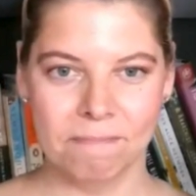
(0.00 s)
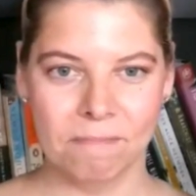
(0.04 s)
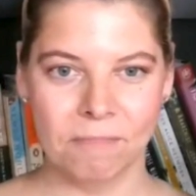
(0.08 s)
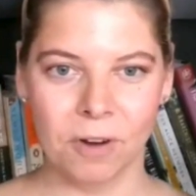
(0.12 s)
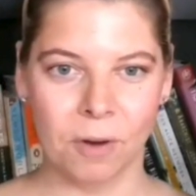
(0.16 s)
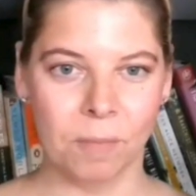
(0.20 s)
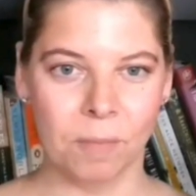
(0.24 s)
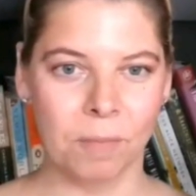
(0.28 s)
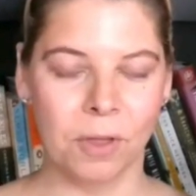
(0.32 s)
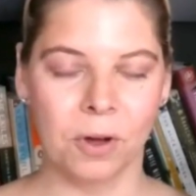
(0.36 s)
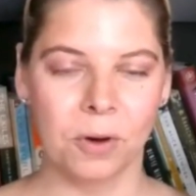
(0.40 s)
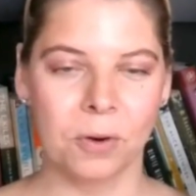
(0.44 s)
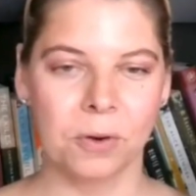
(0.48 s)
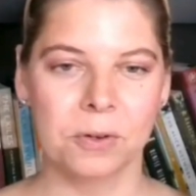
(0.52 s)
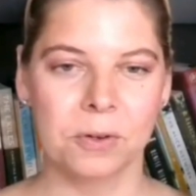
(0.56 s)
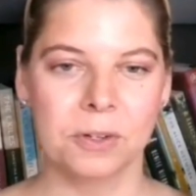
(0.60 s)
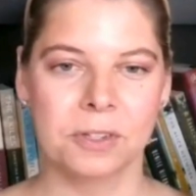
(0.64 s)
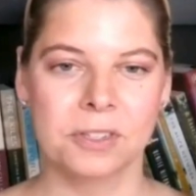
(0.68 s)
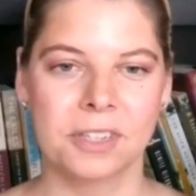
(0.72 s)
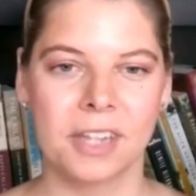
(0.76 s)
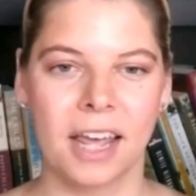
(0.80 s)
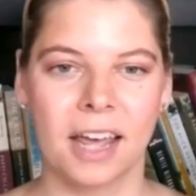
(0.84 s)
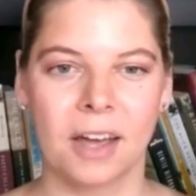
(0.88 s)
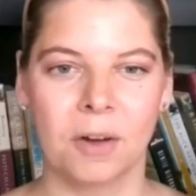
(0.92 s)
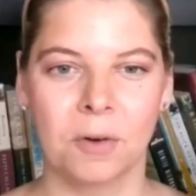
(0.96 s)
from
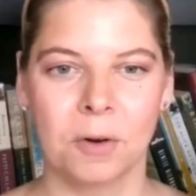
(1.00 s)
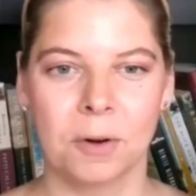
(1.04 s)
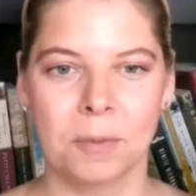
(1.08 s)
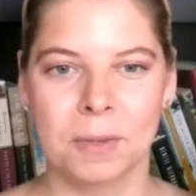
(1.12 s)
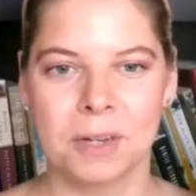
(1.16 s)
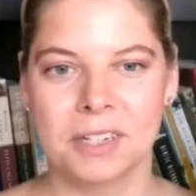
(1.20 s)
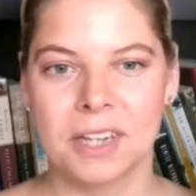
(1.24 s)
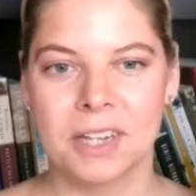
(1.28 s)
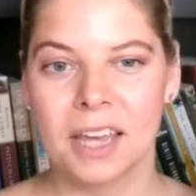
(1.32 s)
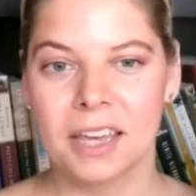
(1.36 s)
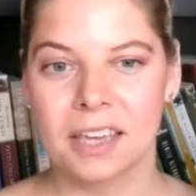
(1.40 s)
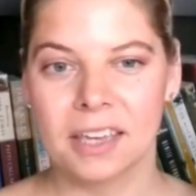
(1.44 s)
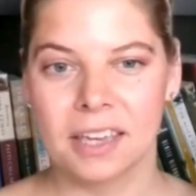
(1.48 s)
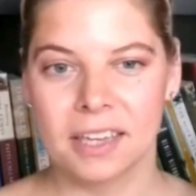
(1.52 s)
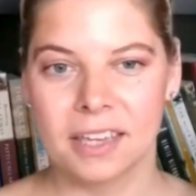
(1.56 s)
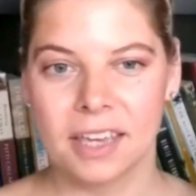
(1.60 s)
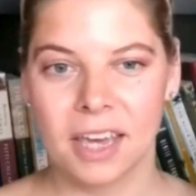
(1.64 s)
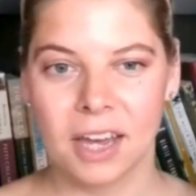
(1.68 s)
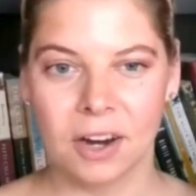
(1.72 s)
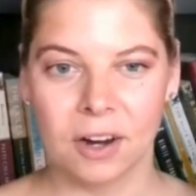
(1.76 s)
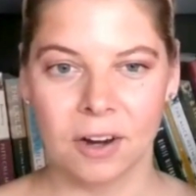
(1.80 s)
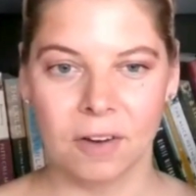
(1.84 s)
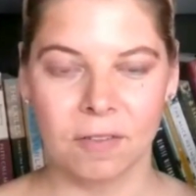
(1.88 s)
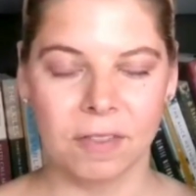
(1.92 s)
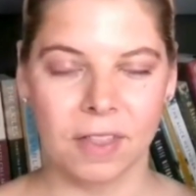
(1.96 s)
those that would be taking
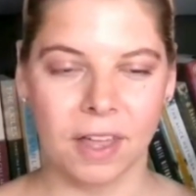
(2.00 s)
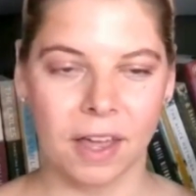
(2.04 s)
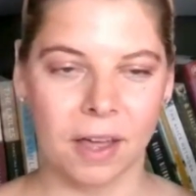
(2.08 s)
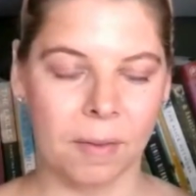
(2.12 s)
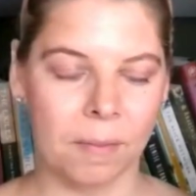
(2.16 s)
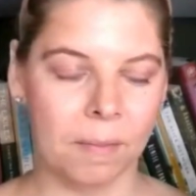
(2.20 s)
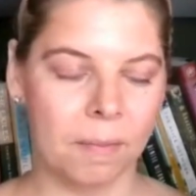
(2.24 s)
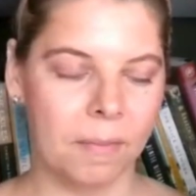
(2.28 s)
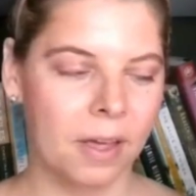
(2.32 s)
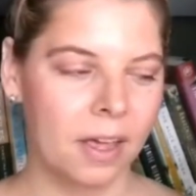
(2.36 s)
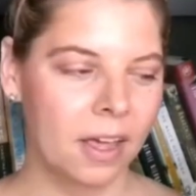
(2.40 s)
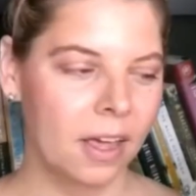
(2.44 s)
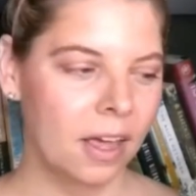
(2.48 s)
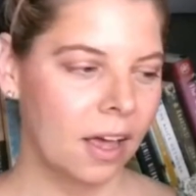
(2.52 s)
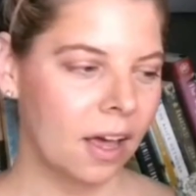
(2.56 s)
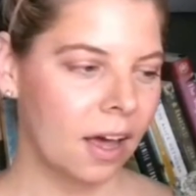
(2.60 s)
care of them